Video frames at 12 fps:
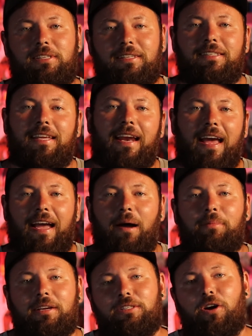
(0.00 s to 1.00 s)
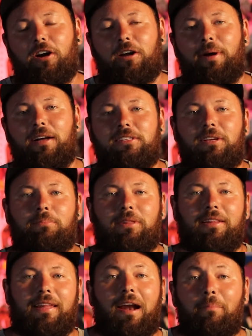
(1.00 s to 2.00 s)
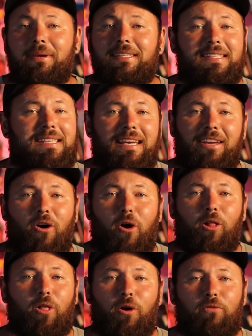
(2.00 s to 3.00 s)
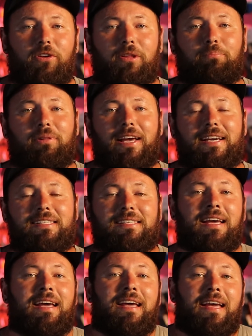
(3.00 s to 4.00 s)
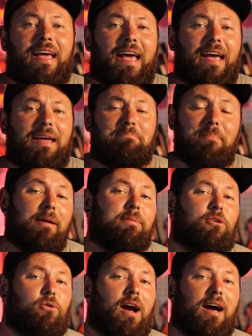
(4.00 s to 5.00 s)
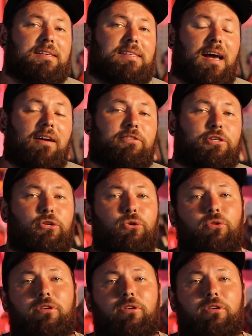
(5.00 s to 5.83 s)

and today I'm going to talk about something that I've been seeing all over the place, and maybe you guys have too.